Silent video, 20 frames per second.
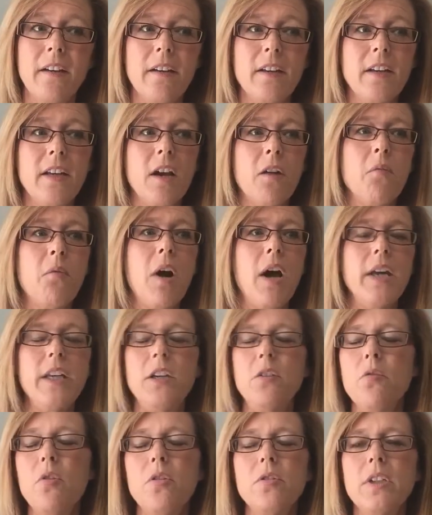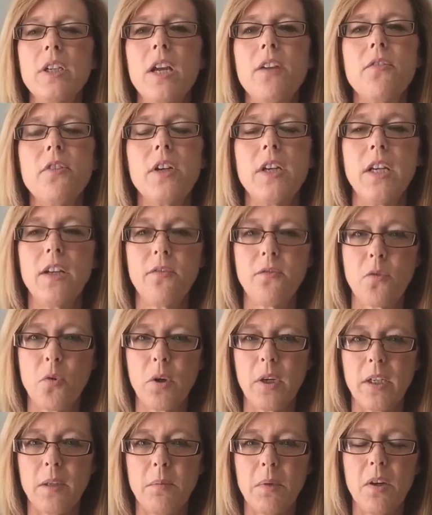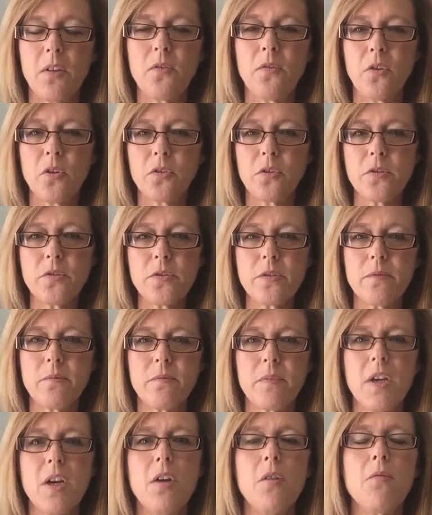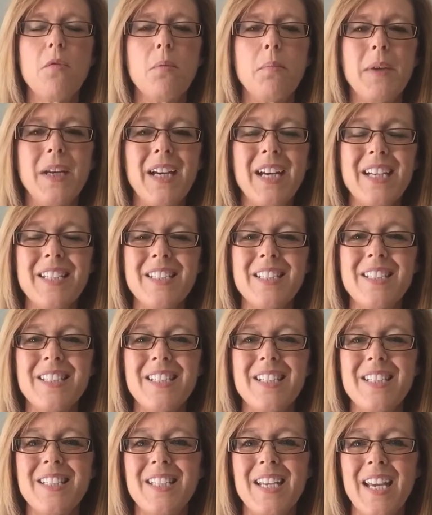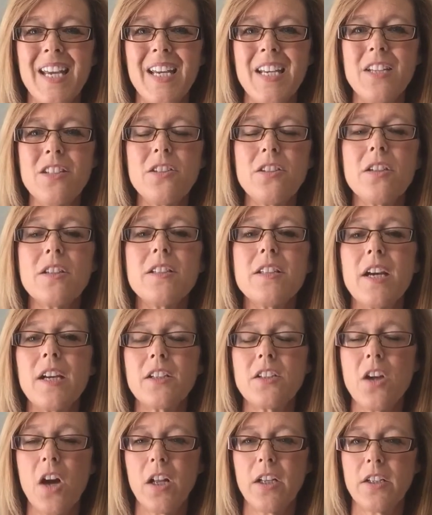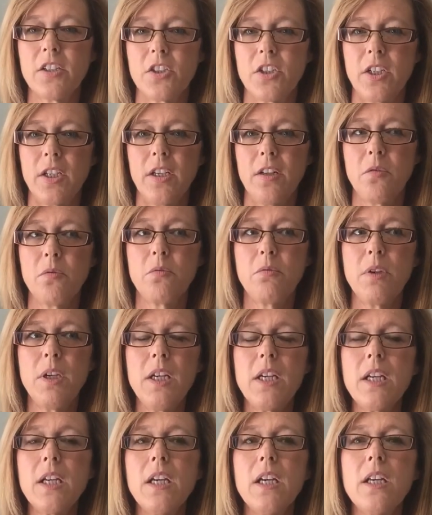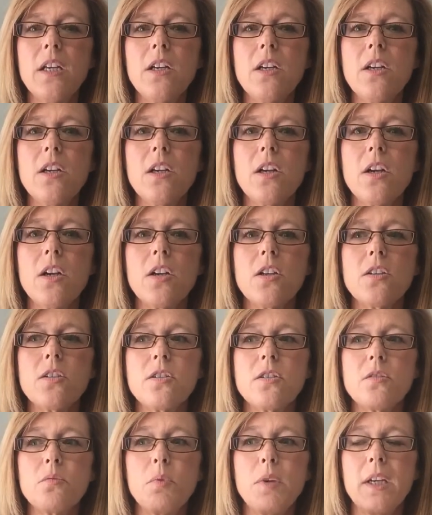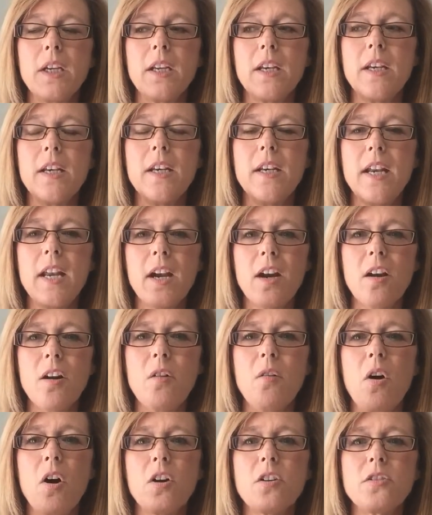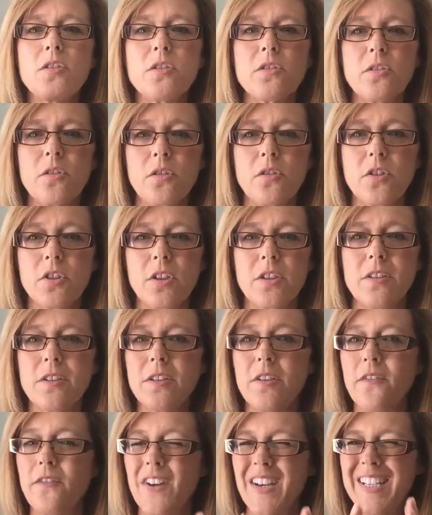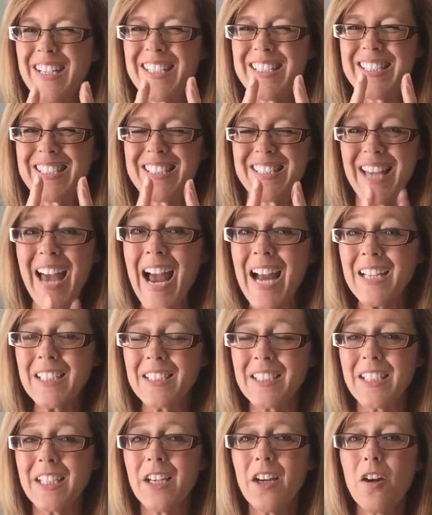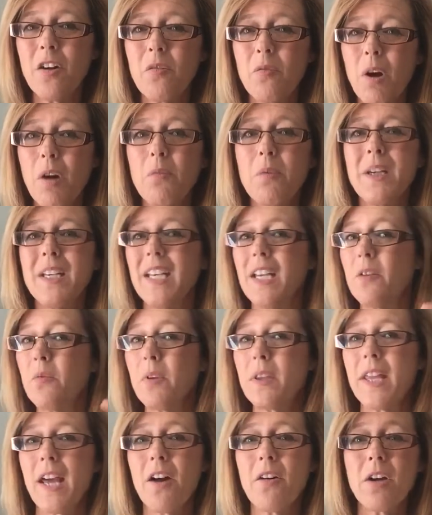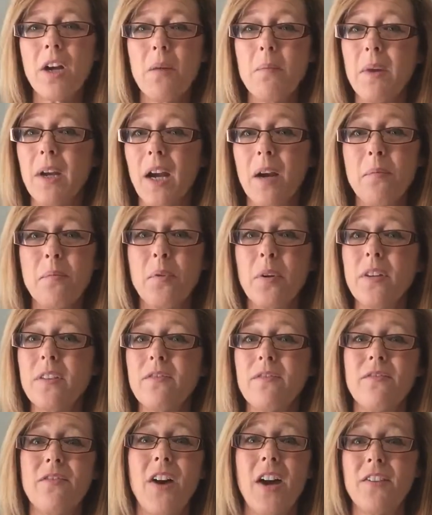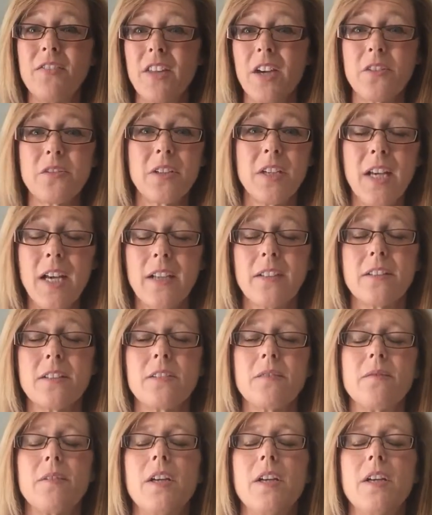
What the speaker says: Now, why do you only ever need 4 email folders? Well, because in today's technology, we can narrow our searches to find exactly what we need without coming up with 5,000 hits.